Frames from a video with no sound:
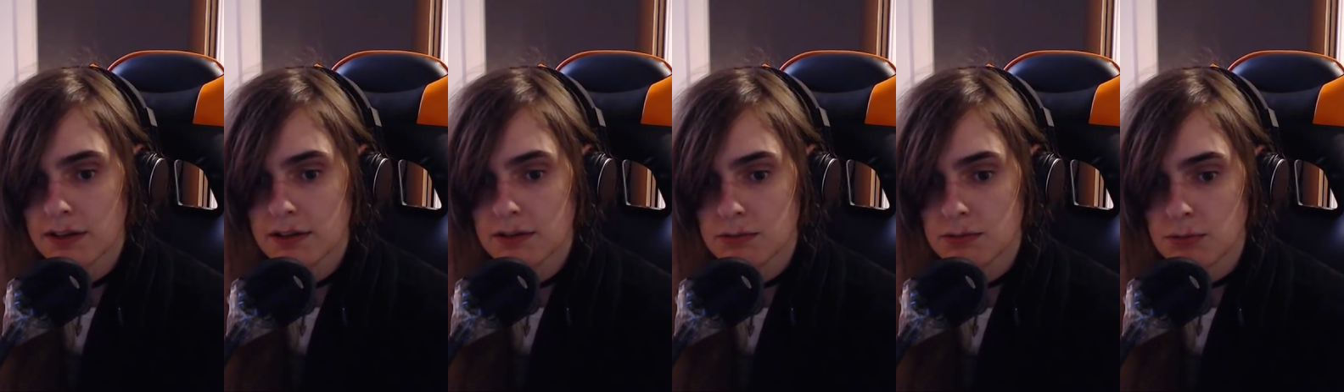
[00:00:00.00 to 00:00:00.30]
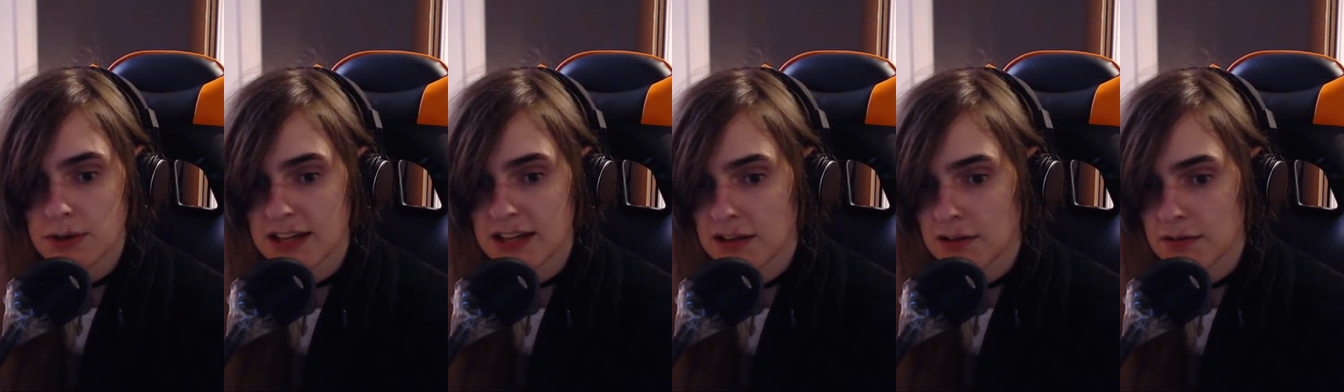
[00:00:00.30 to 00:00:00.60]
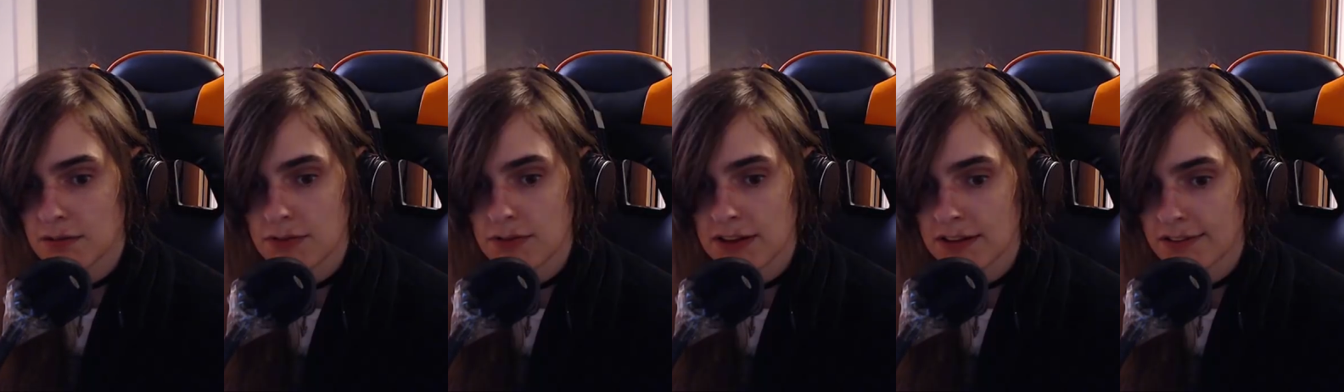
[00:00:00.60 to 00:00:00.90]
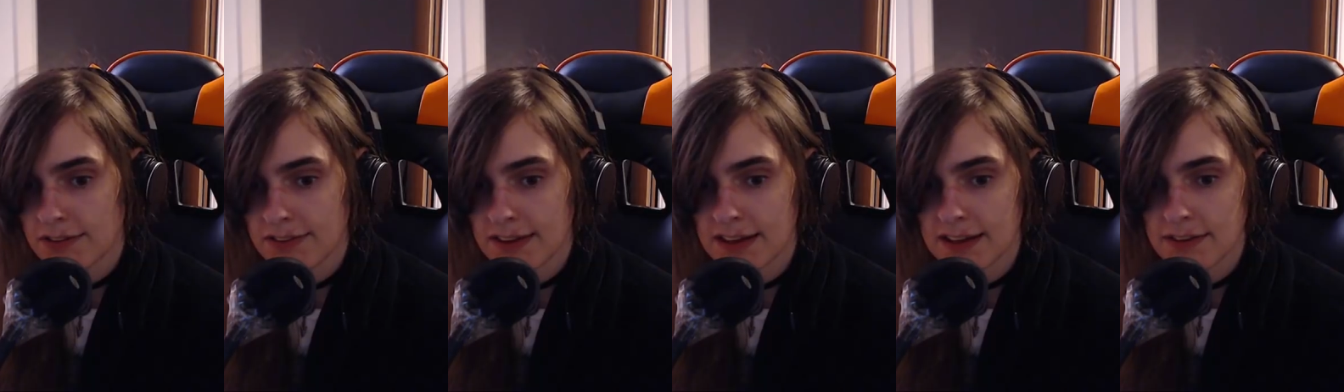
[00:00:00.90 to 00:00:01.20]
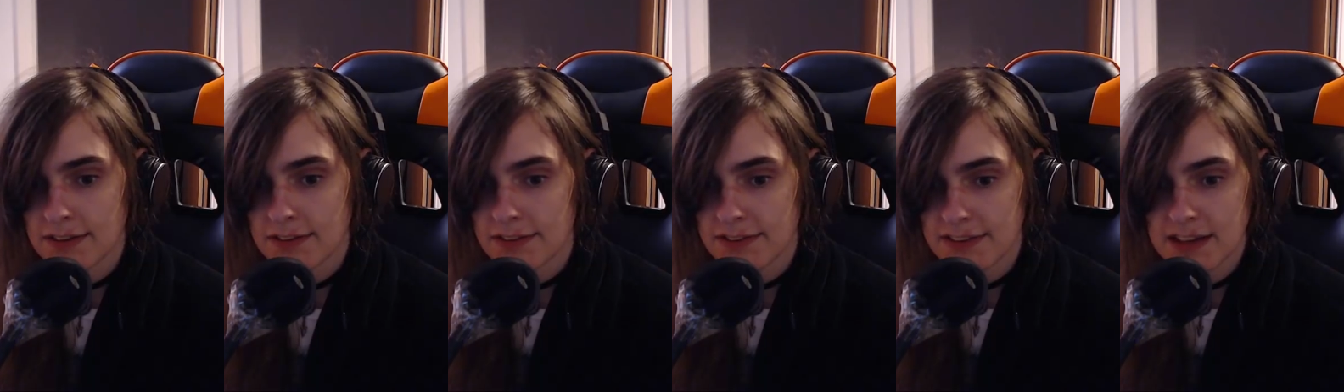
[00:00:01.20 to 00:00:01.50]
when things
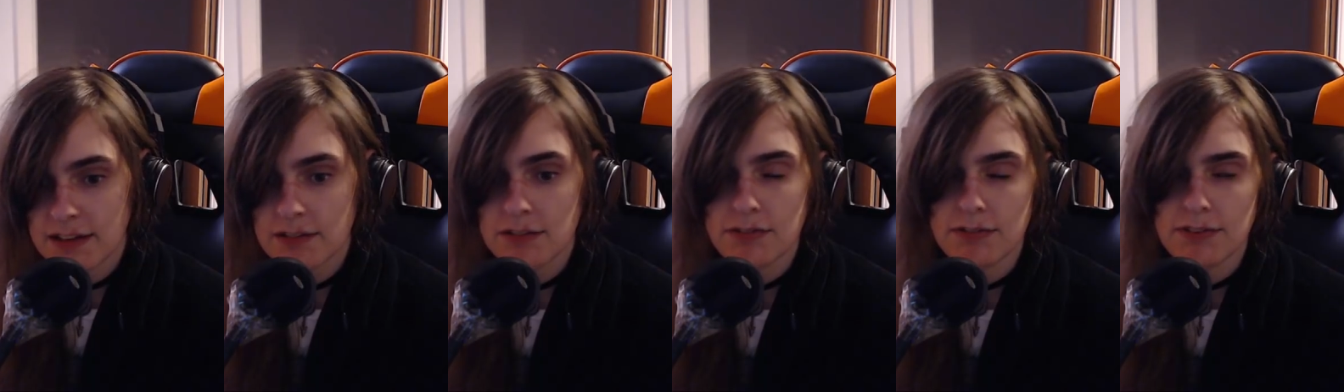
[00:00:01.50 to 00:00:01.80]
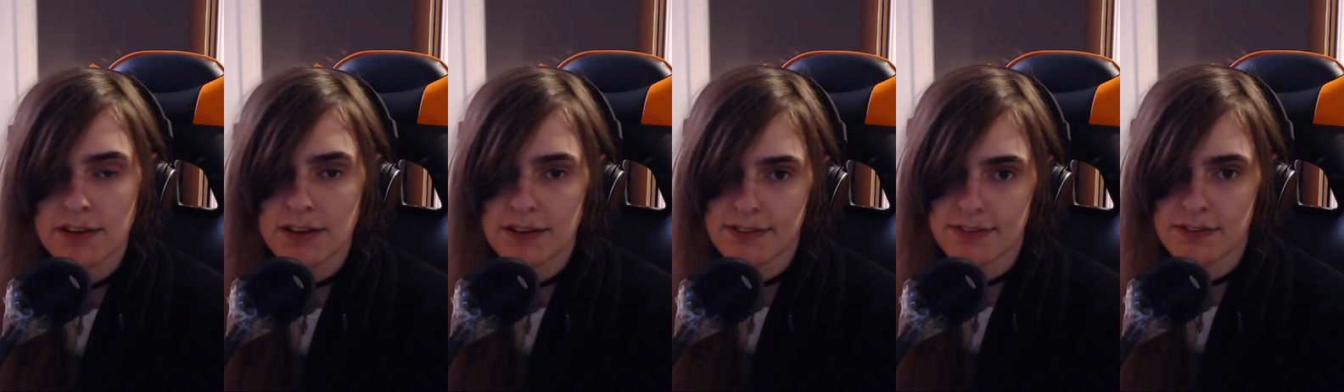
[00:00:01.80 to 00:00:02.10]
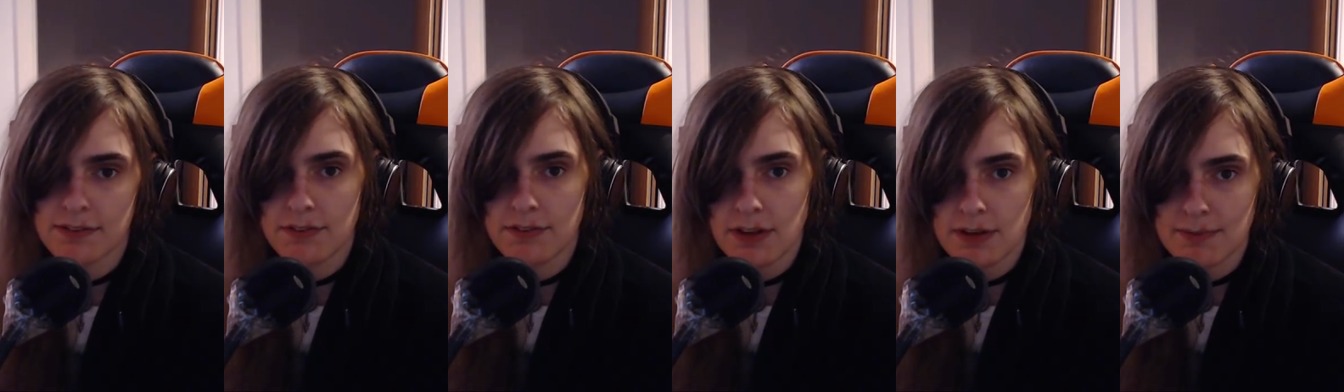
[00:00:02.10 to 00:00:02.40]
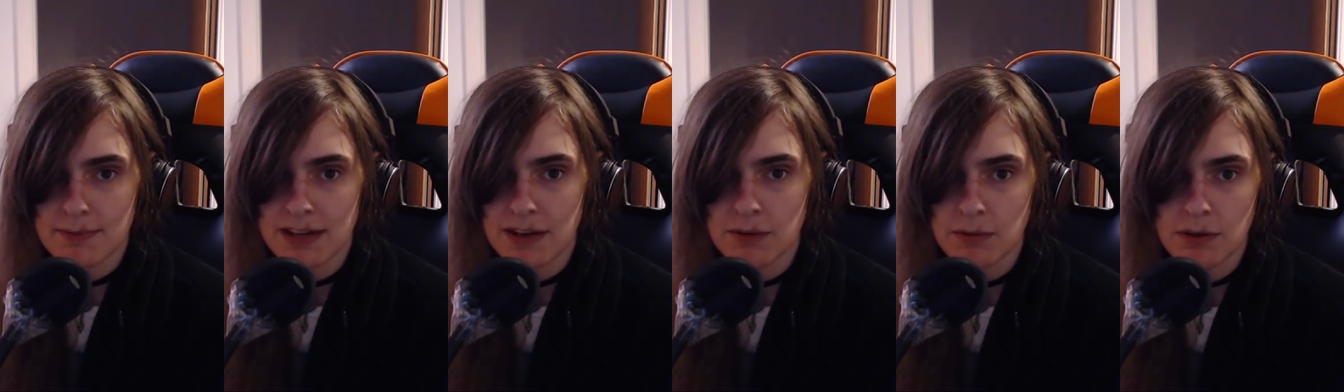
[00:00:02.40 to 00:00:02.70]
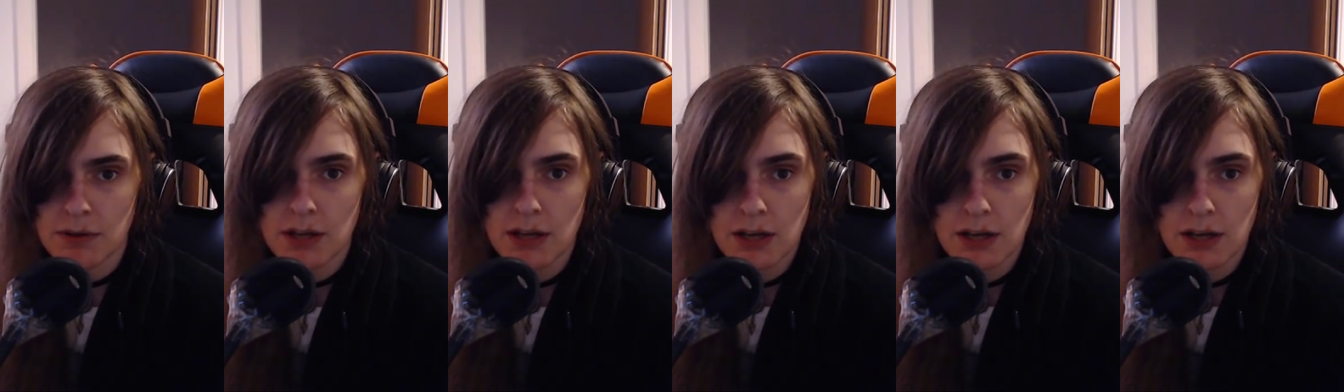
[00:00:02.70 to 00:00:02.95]
like The Sacrifice have come out,